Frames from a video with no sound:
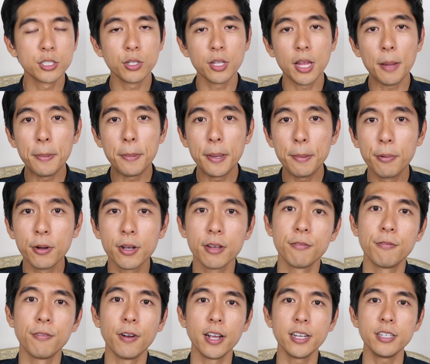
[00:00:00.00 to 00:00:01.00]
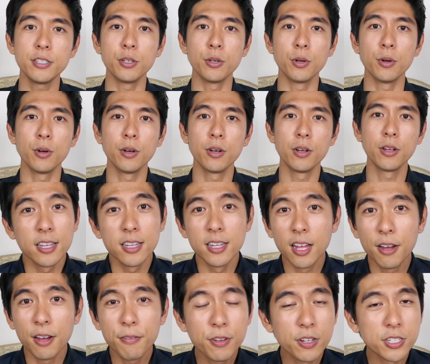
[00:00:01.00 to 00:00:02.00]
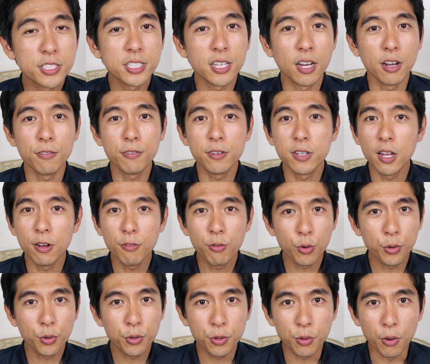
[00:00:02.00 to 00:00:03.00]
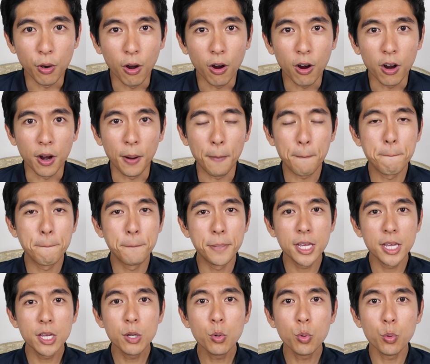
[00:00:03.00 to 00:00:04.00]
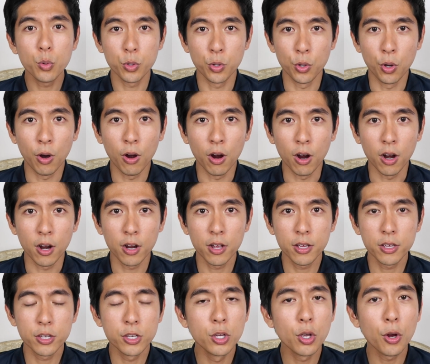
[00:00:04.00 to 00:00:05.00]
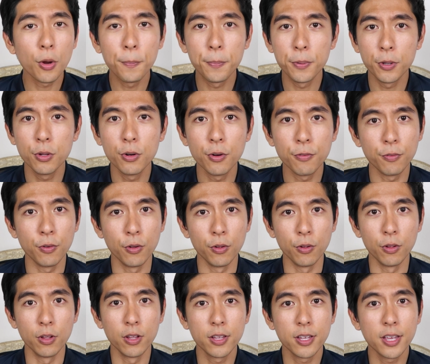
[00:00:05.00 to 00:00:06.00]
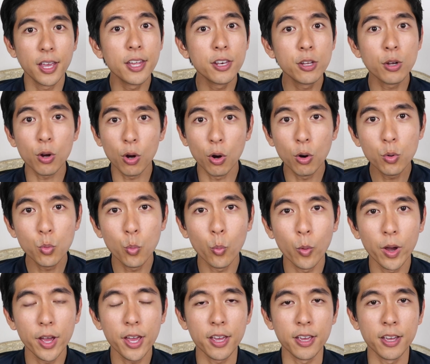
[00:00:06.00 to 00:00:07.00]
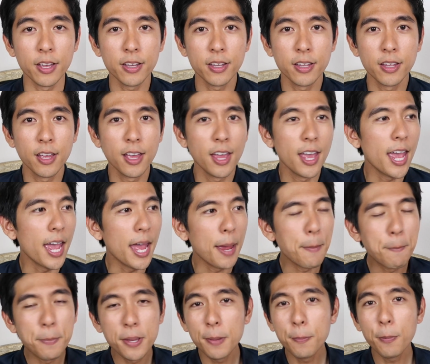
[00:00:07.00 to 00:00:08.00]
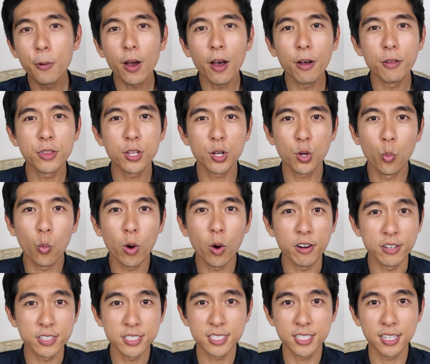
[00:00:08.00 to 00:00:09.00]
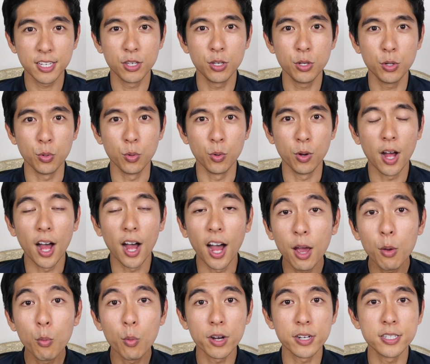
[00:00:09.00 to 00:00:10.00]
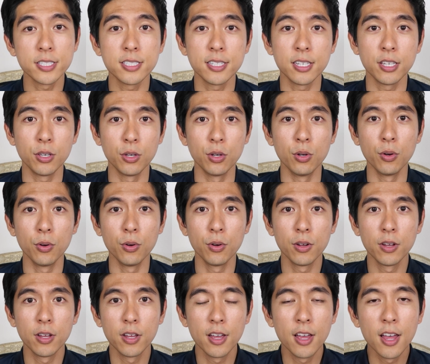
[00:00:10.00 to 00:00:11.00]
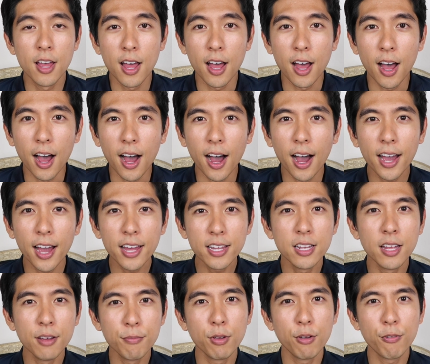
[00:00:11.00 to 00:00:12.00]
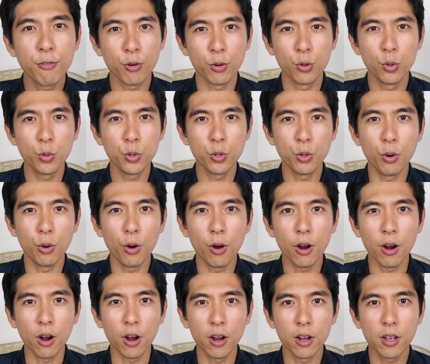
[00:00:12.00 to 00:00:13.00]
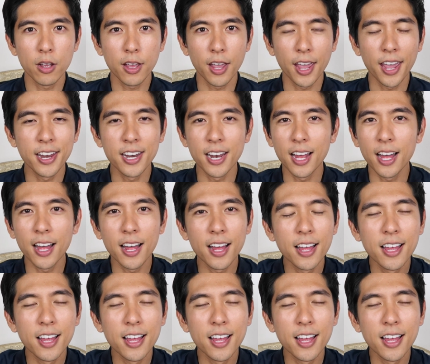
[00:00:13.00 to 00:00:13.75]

so that people can find you. Love yourself. Love who you are. Be who you are. You're beautiful in your own way. And people out there want to see you. I want to see you. I love you for who you are. And